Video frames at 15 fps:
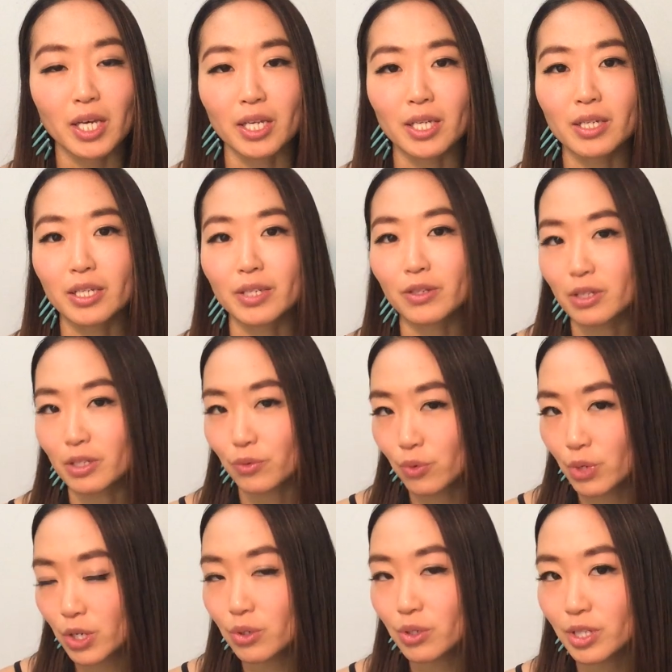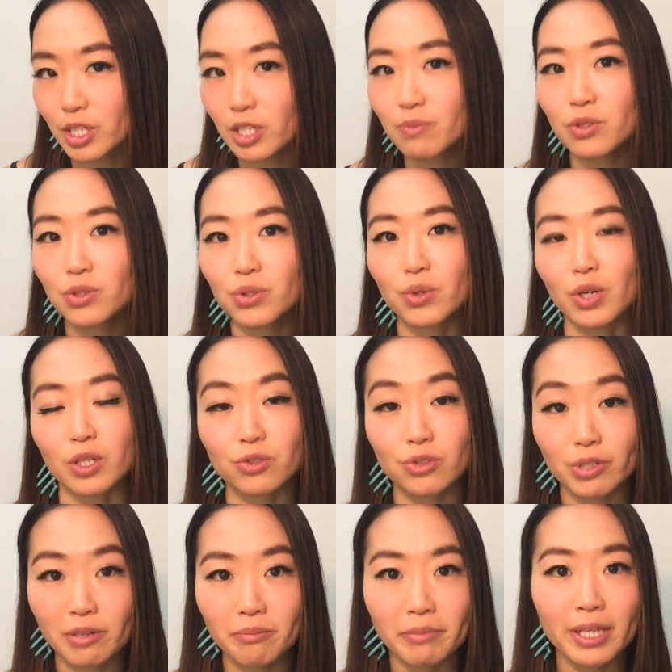it will give you a
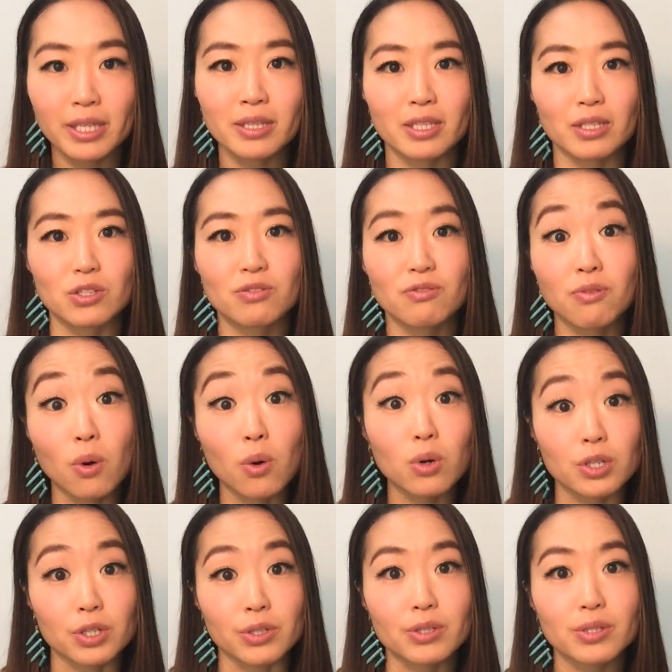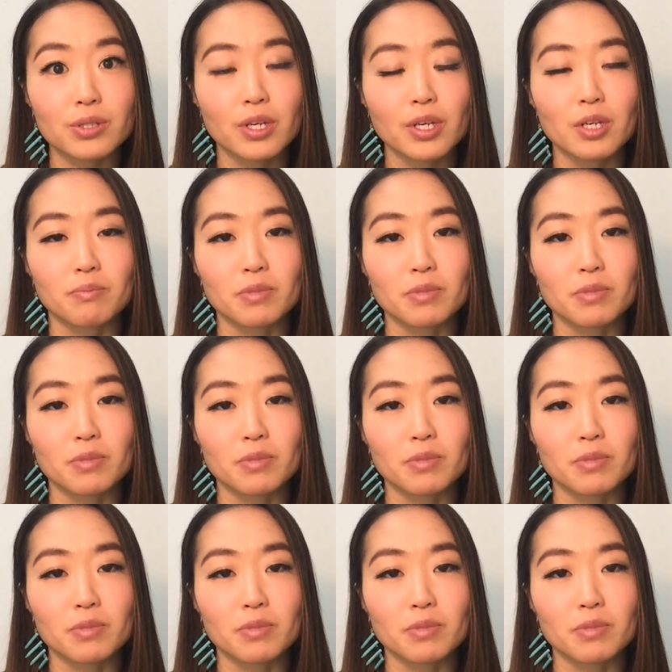tremendous focus